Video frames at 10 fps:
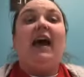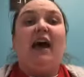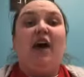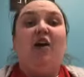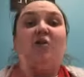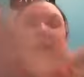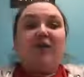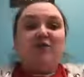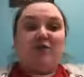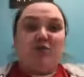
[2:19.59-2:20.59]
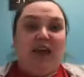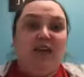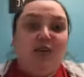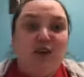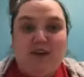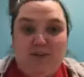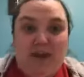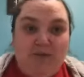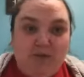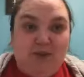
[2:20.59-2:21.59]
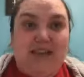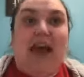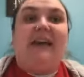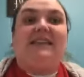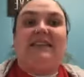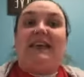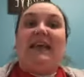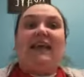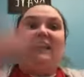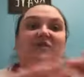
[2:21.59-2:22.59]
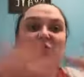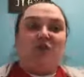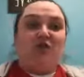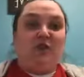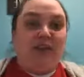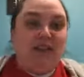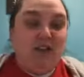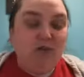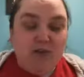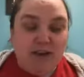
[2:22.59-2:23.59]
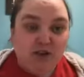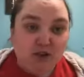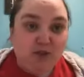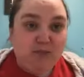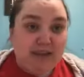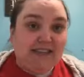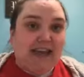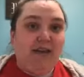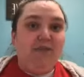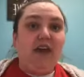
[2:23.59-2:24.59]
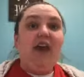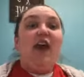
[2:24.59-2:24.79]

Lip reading: around you that you're going to be able to accidentally hit or do anything. You want to make sure you're being safe.